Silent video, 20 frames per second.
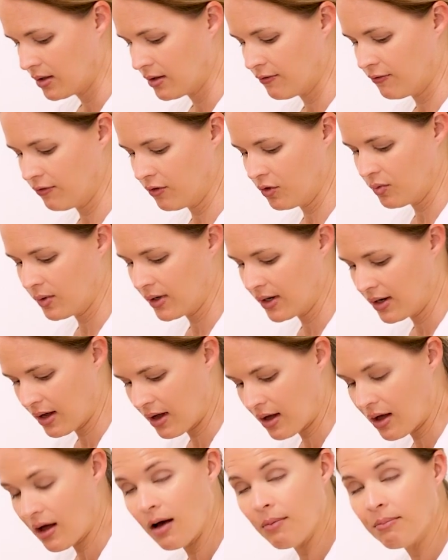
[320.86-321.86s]
fluid
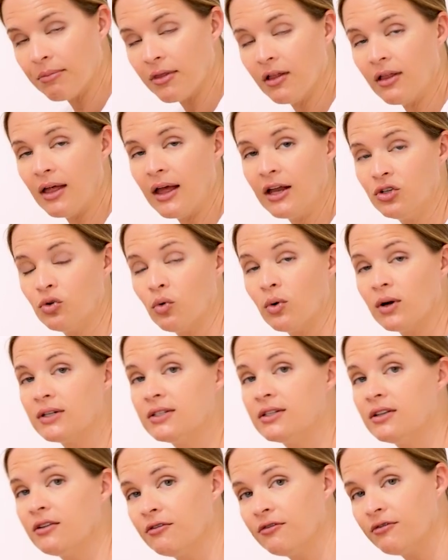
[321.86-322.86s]
up the leg
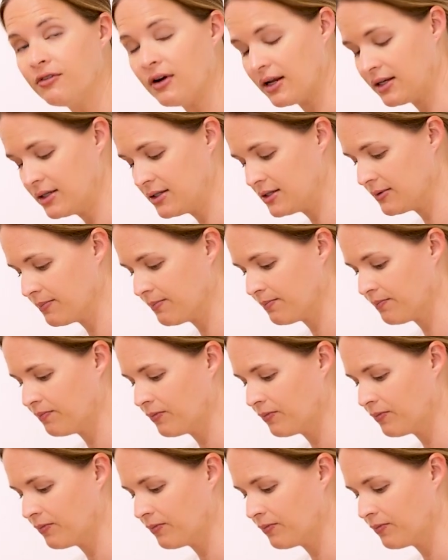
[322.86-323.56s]
towards the front.